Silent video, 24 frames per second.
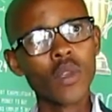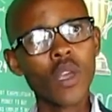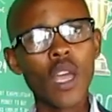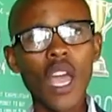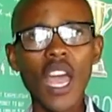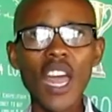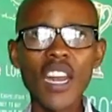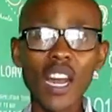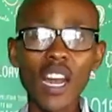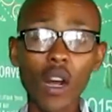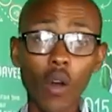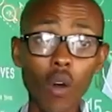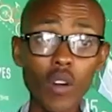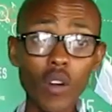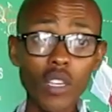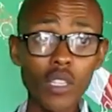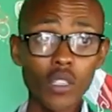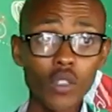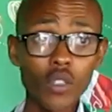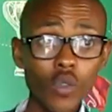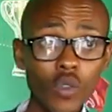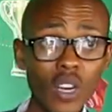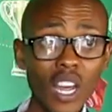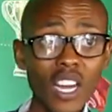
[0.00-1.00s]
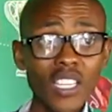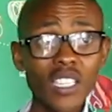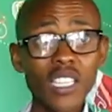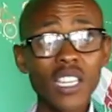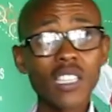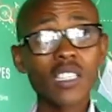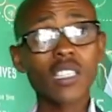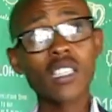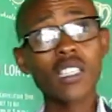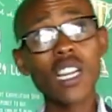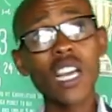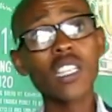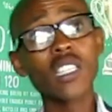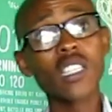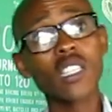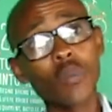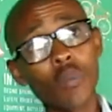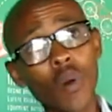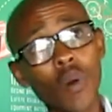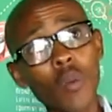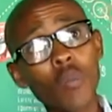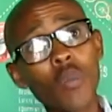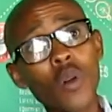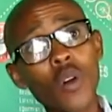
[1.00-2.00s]
And according to United States
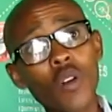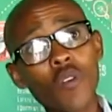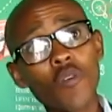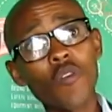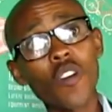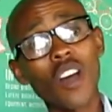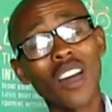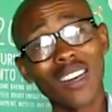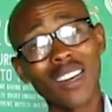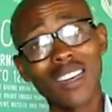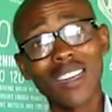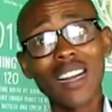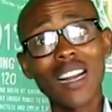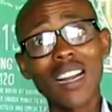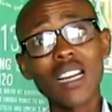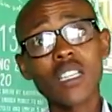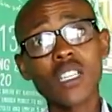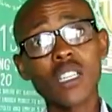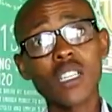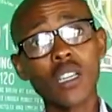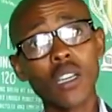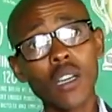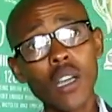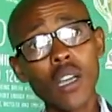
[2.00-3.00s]
Department of Agriculture,